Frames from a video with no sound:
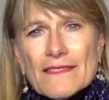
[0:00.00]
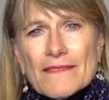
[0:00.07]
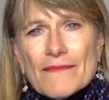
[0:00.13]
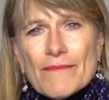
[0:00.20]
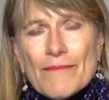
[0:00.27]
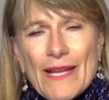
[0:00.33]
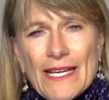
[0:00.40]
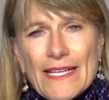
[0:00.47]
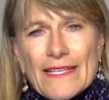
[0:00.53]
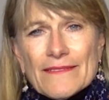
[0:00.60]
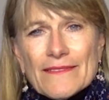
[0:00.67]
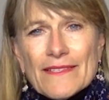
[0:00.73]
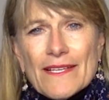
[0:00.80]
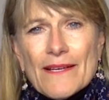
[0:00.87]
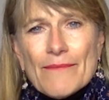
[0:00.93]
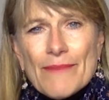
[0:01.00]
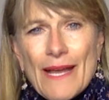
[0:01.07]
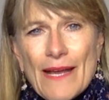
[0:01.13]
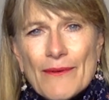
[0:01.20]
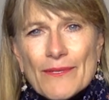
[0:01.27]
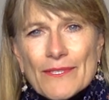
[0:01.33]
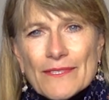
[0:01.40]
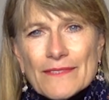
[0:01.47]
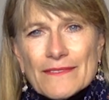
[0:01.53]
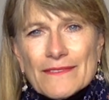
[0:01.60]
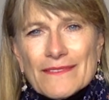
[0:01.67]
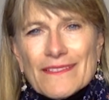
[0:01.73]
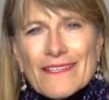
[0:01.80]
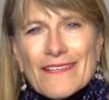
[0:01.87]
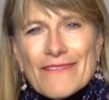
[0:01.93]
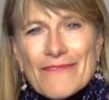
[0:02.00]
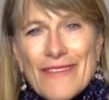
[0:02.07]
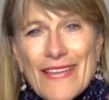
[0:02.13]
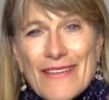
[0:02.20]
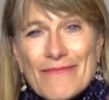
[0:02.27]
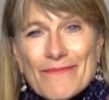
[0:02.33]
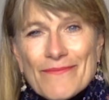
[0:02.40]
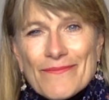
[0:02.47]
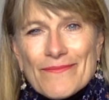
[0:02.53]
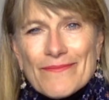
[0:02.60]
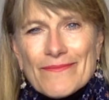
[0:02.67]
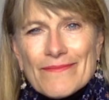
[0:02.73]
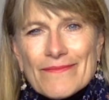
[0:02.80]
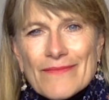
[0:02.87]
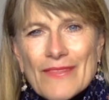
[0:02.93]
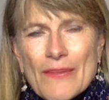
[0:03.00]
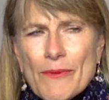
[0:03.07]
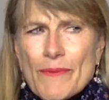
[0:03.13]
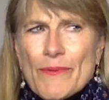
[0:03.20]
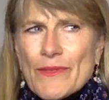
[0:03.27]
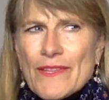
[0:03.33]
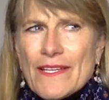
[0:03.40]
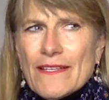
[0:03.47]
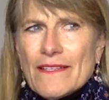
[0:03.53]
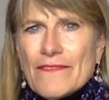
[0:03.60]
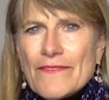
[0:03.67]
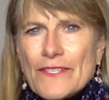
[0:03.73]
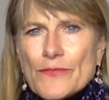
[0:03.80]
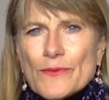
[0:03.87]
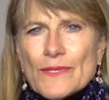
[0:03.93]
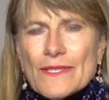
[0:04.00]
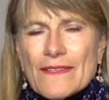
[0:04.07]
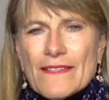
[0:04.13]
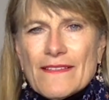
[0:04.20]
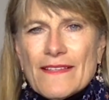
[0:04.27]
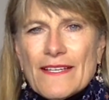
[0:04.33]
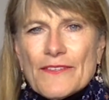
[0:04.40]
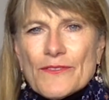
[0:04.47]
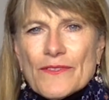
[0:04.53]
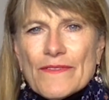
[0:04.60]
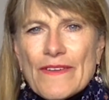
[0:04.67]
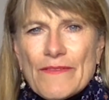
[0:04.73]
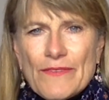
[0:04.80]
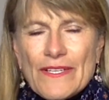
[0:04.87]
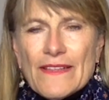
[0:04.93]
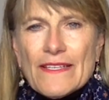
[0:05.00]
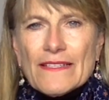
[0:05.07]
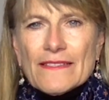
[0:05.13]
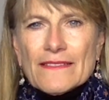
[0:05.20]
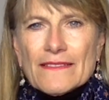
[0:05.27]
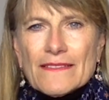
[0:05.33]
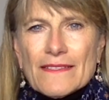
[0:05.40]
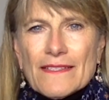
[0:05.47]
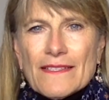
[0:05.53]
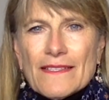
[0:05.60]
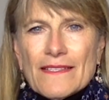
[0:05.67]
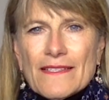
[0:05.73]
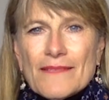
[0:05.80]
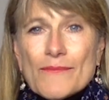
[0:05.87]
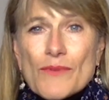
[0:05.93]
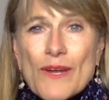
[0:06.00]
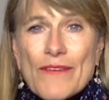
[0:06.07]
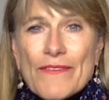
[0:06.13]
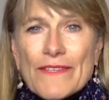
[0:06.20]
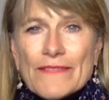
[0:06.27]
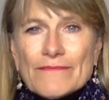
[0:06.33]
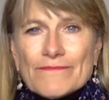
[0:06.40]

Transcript: Money, power, fame. We put the individual at the center of everything. Profit.